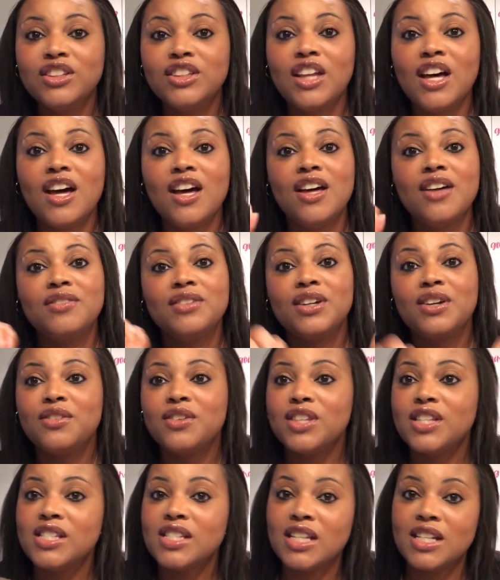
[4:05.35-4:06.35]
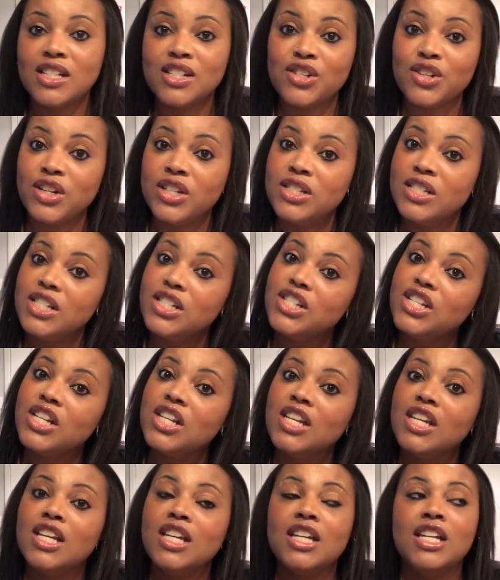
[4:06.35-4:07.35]
in love and everything's gonna
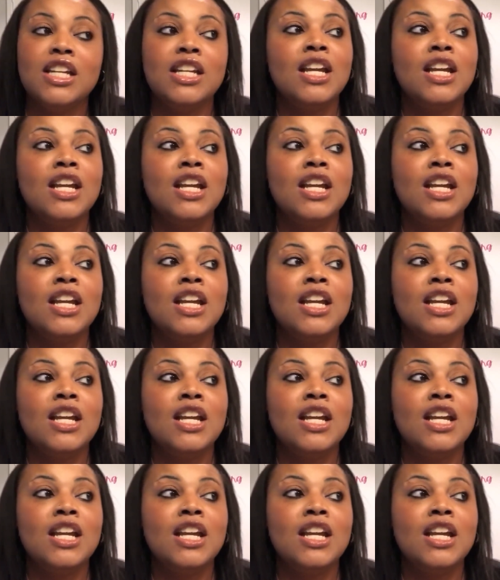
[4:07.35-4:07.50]
transition.